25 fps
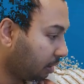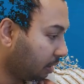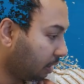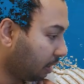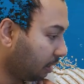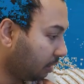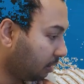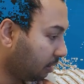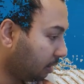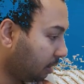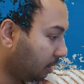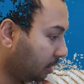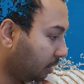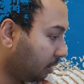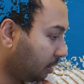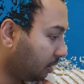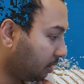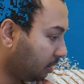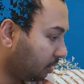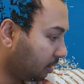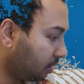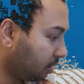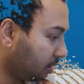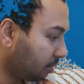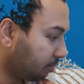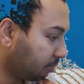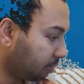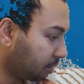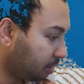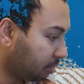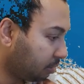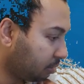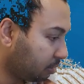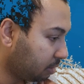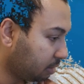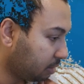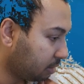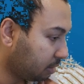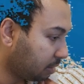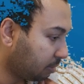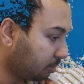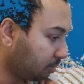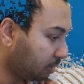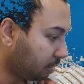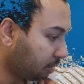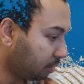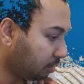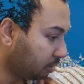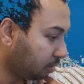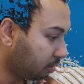and then I'm using
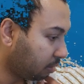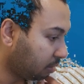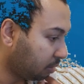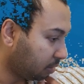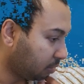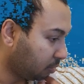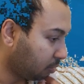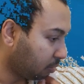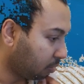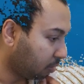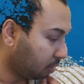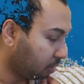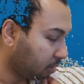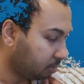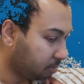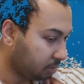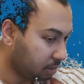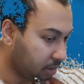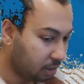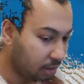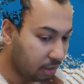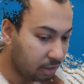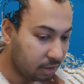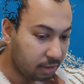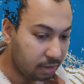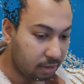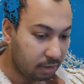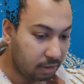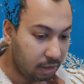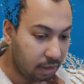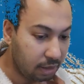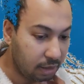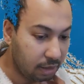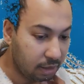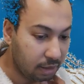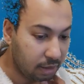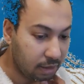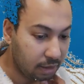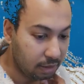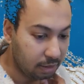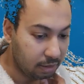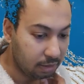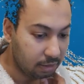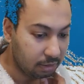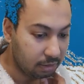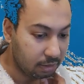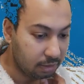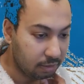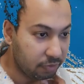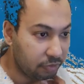something called OpenGL. It's like a
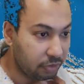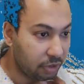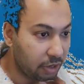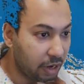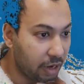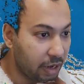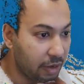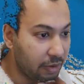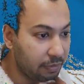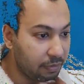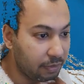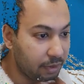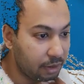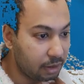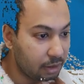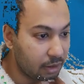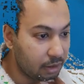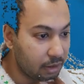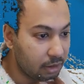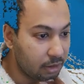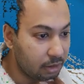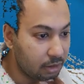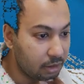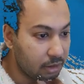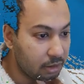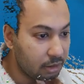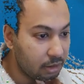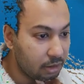driver.